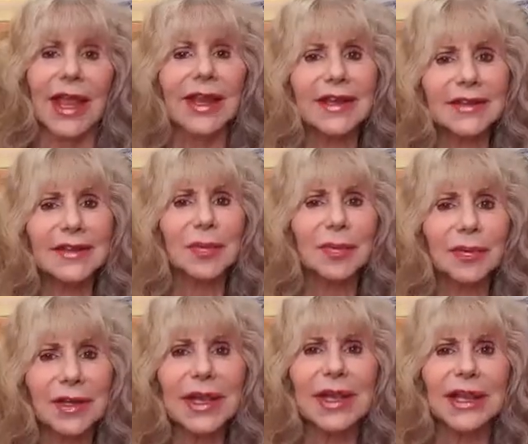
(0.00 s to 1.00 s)
and it's a
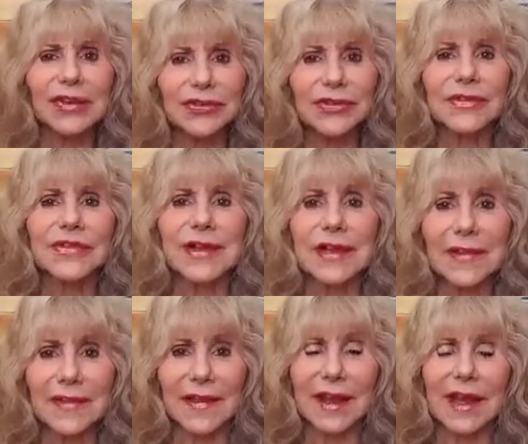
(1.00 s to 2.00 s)
pretty interesting
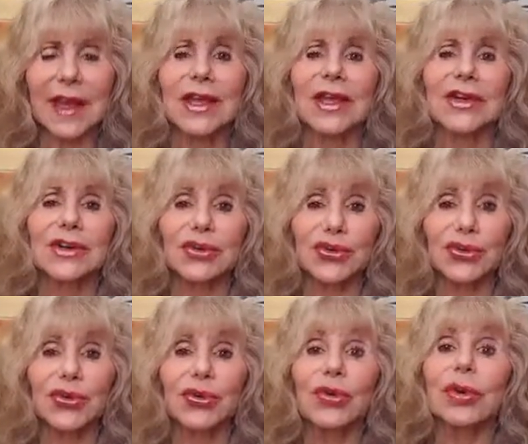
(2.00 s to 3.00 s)
thing
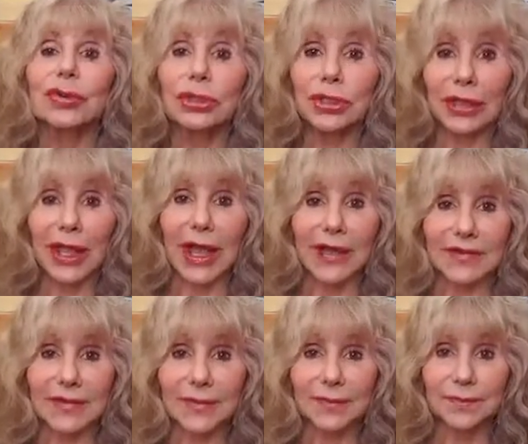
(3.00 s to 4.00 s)
to look
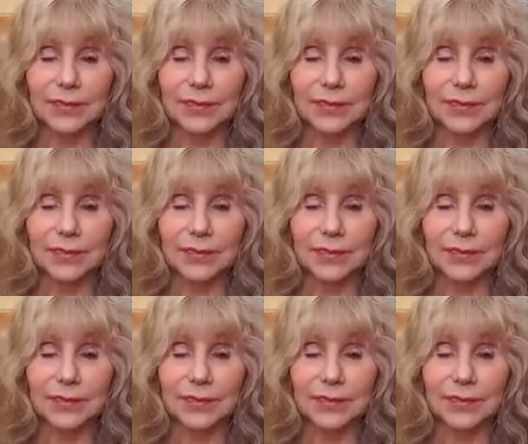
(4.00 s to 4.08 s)
at.